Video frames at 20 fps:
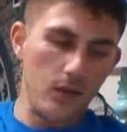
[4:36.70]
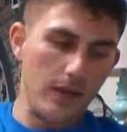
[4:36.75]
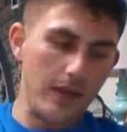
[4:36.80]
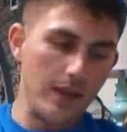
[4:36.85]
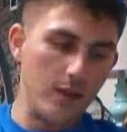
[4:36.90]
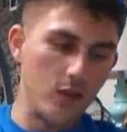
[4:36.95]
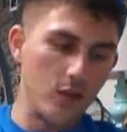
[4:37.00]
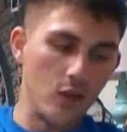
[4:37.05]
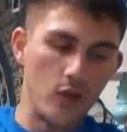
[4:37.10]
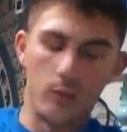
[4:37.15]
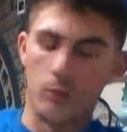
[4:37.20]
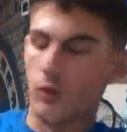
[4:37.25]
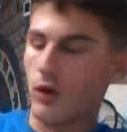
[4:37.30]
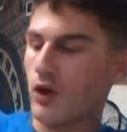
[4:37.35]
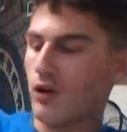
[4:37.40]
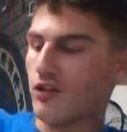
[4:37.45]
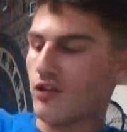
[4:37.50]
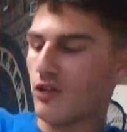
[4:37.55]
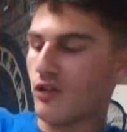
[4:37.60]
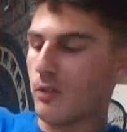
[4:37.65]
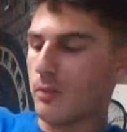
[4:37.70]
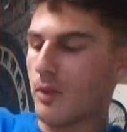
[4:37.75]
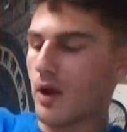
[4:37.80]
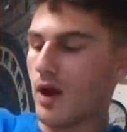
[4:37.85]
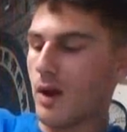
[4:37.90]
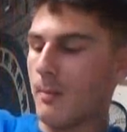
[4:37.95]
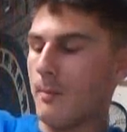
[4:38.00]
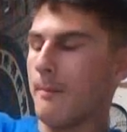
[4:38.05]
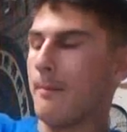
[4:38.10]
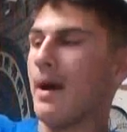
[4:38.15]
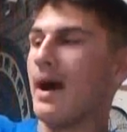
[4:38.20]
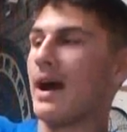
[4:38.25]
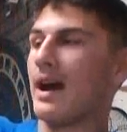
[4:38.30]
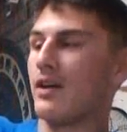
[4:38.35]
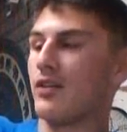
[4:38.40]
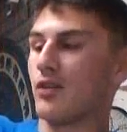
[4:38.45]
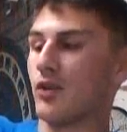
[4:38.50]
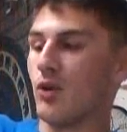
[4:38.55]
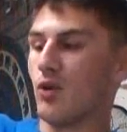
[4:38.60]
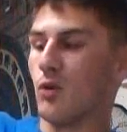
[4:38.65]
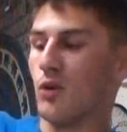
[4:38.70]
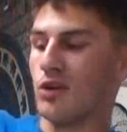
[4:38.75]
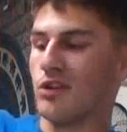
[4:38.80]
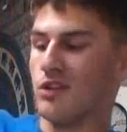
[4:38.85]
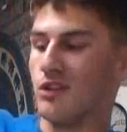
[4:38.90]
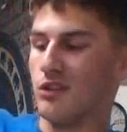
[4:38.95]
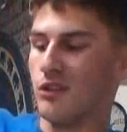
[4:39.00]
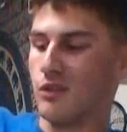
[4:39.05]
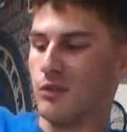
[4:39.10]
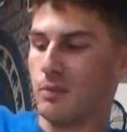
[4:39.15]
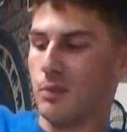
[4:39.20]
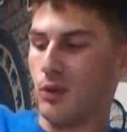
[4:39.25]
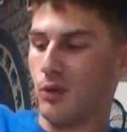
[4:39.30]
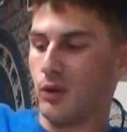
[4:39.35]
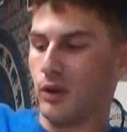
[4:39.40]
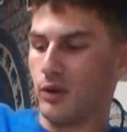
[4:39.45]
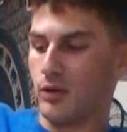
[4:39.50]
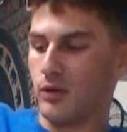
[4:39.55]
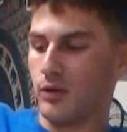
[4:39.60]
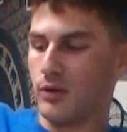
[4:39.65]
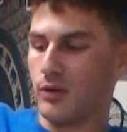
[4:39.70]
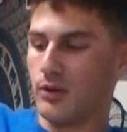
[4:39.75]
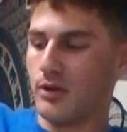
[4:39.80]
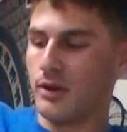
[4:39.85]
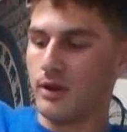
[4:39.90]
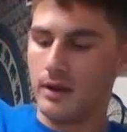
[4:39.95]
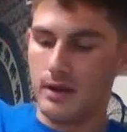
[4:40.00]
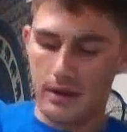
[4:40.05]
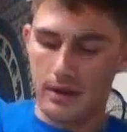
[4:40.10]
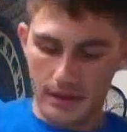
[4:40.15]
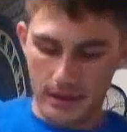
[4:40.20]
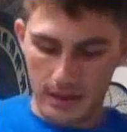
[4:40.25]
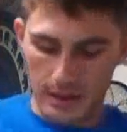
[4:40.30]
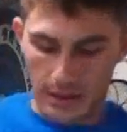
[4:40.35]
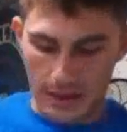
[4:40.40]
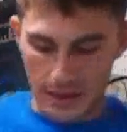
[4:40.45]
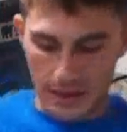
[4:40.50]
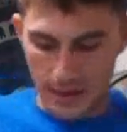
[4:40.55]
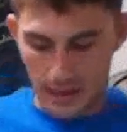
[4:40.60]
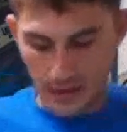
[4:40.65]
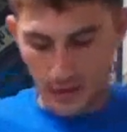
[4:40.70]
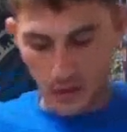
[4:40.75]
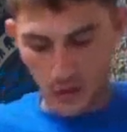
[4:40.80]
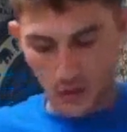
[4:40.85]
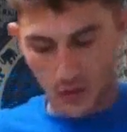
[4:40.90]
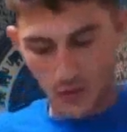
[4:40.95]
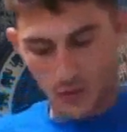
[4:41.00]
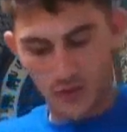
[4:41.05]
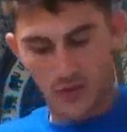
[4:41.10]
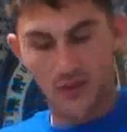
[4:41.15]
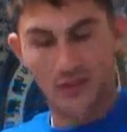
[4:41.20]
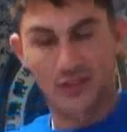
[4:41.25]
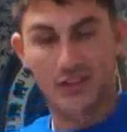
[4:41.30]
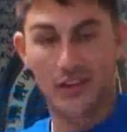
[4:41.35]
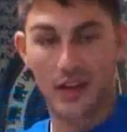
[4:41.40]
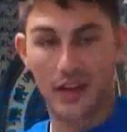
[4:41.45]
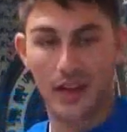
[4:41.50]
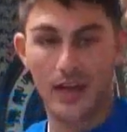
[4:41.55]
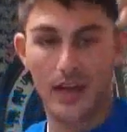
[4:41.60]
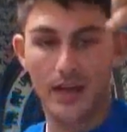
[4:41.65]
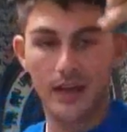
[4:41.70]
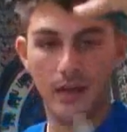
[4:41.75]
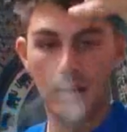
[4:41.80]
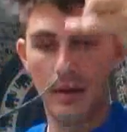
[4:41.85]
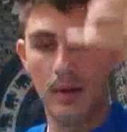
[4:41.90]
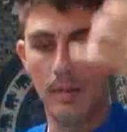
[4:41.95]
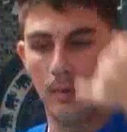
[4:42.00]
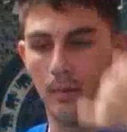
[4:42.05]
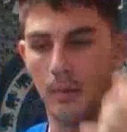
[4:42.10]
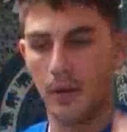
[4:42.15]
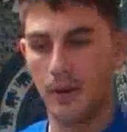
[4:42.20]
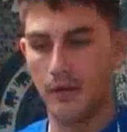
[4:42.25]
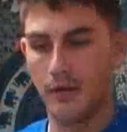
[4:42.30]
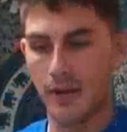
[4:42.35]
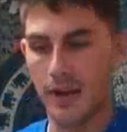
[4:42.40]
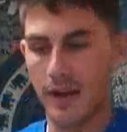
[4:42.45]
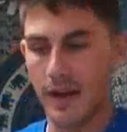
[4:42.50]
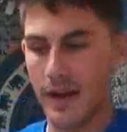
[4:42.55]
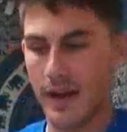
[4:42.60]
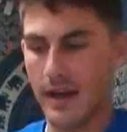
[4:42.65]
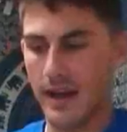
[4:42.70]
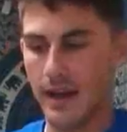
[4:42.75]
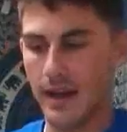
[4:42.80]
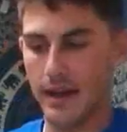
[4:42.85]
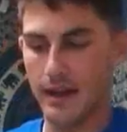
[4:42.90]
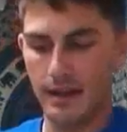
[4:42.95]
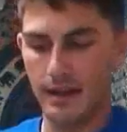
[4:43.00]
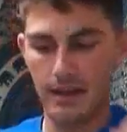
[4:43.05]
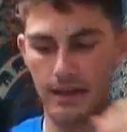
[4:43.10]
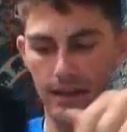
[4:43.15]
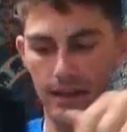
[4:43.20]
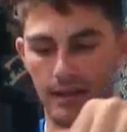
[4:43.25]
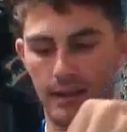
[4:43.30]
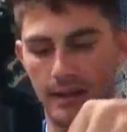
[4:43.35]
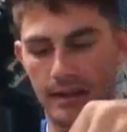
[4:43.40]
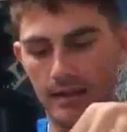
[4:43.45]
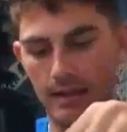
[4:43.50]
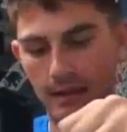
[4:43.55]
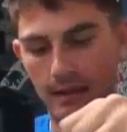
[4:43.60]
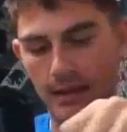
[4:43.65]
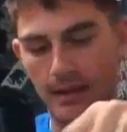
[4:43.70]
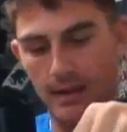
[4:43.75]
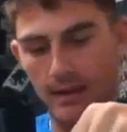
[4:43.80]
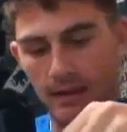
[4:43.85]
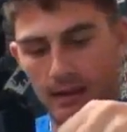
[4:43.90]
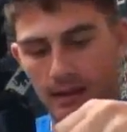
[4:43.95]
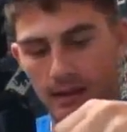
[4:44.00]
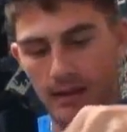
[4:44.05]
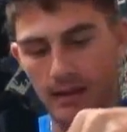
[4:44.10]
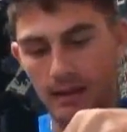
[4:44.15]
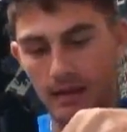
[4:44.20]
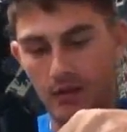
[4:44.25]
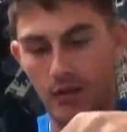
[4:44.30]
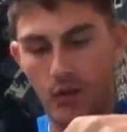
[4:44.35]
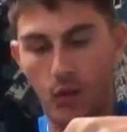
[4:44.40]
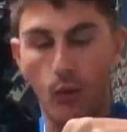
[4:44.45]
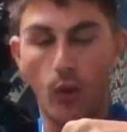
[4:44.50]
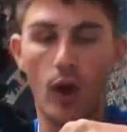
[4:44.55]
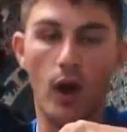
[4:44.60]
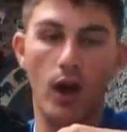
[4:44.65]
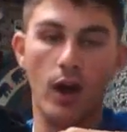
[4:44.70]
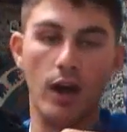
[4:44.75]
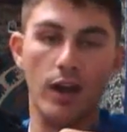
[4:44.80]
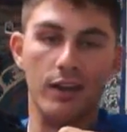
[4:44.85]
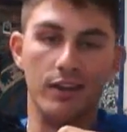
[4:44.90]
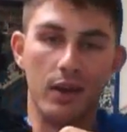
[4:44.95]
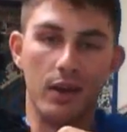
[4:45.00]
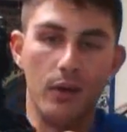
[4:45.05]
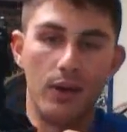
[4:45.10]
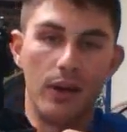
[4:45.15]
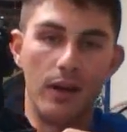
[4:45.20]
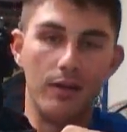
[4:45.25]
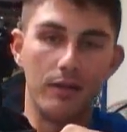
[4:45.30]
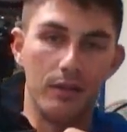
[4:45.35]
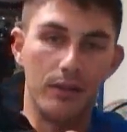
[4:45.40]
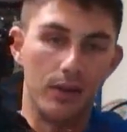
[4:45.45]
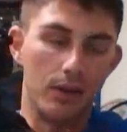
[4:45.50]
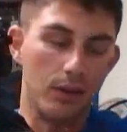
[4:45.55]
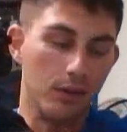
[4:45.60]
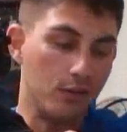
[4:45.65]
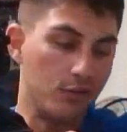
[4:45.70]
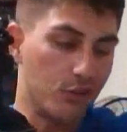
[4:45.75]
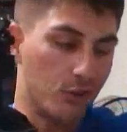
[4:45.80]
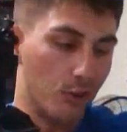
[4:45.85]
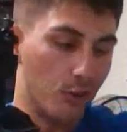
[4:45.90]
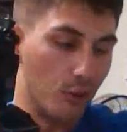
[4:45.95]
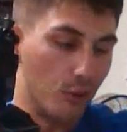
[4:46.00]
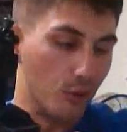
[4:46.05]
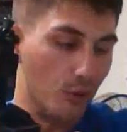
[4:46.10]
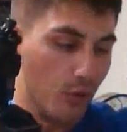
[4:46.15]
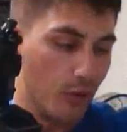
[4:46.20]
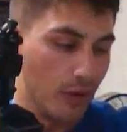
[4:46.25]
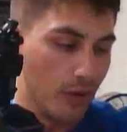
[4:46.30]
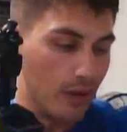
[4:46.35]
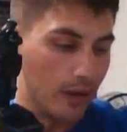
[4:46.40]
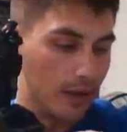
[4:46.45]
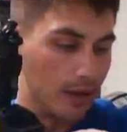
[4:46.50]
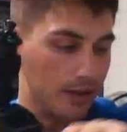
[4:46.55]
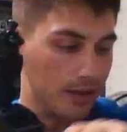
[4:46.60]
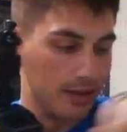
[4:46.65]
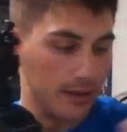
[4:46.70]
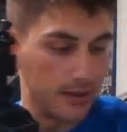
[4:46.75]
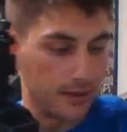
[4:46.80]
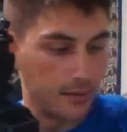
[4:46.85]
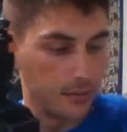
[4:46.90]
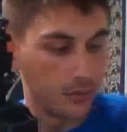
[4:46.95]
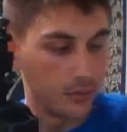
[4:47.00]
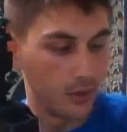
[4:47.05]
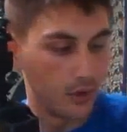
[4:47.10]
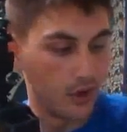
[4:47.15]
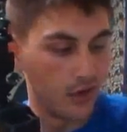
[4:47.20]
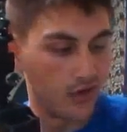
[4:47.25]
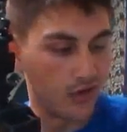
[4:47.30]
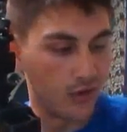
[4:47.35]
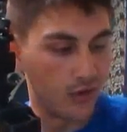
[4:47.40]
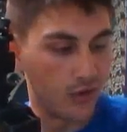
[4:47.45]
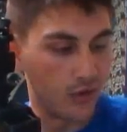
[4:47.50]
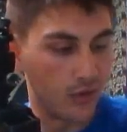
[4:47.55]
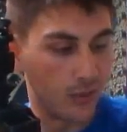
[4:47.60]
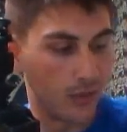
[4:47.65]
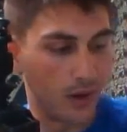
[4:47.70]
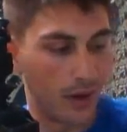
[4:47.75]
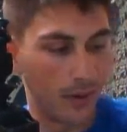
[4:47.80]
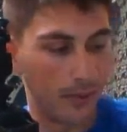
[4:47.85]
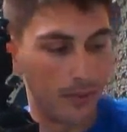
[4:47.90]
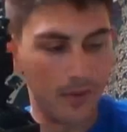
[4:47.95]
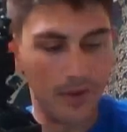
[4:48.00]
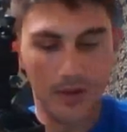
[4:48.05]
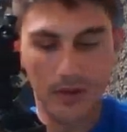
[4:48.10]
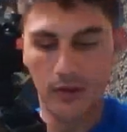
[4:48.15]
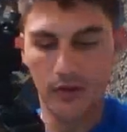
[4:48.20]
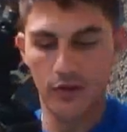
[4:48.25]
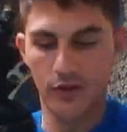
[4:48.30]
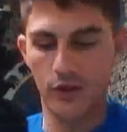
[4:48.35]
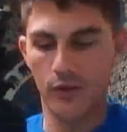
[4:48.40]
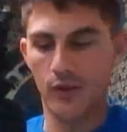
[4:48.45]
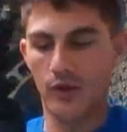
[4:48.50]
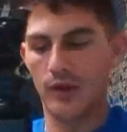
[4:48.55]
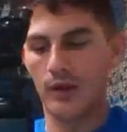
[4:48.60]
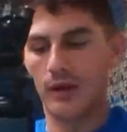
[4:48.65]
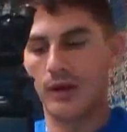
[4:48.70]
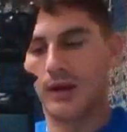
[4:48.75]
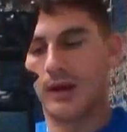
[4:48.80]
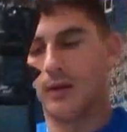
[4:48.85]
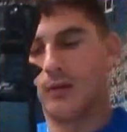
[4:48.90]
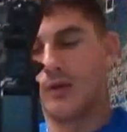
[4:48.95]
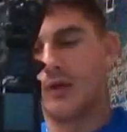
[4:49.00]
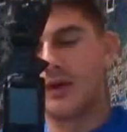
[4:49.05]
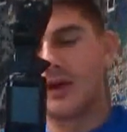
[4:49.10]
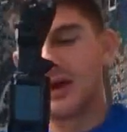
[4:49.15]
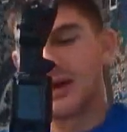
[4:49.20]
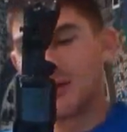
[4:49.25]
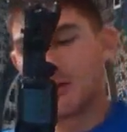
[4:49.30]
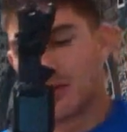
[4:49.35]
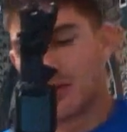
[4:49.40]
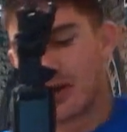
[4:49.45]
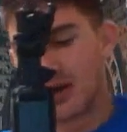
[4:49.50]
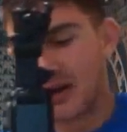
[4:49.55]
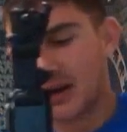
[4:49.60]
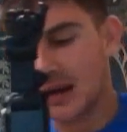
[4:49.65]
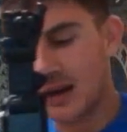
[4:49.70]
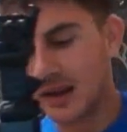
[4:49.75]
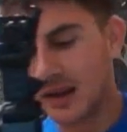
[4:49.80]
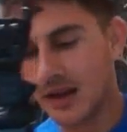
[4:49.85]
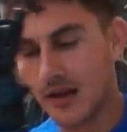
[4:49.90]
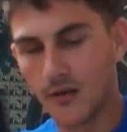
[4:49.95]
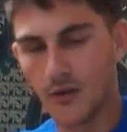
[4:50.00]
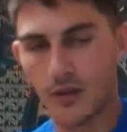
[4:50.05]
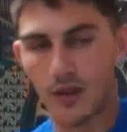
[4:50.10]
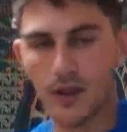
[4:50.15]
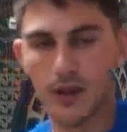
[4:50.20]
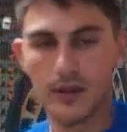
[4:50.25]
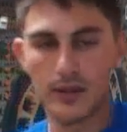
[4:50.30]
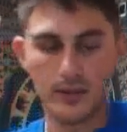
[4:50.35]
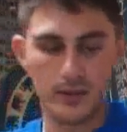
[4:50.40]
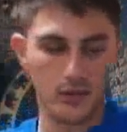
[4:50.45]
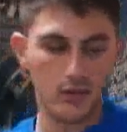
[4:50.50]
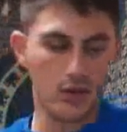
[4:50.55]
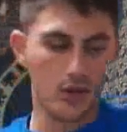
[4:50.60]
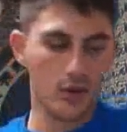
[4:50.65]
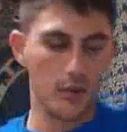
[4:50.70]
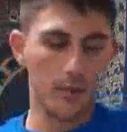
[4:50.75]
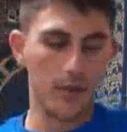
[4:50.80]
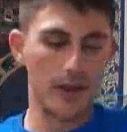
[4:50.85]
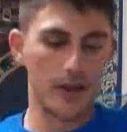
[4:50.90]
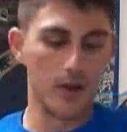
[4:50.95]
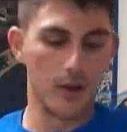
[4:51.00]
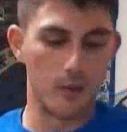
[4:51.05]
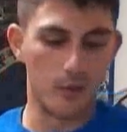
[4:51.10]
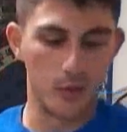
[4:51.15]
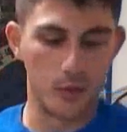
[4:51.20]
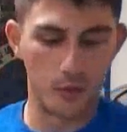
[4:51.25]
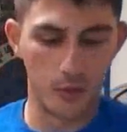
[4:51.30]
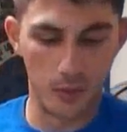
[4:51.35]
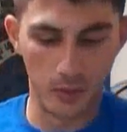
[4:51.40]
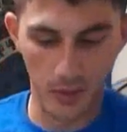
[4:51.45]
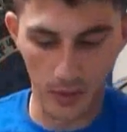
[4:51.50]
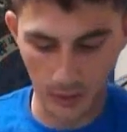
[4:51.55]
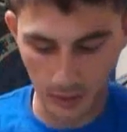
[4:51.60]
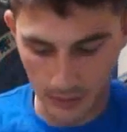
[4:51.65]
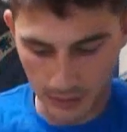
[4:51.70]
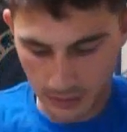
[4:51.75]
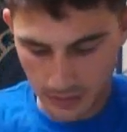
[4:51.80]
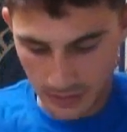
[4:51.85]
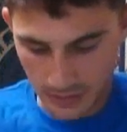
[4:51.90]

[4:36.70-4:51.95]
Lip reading: either the brush or the mop back through once you've pulled it through. I can't do it with the snake, but if I had the rods, I would have to unscrew the brush or the mop so that I would not bring any of the dirt back up through the barrel.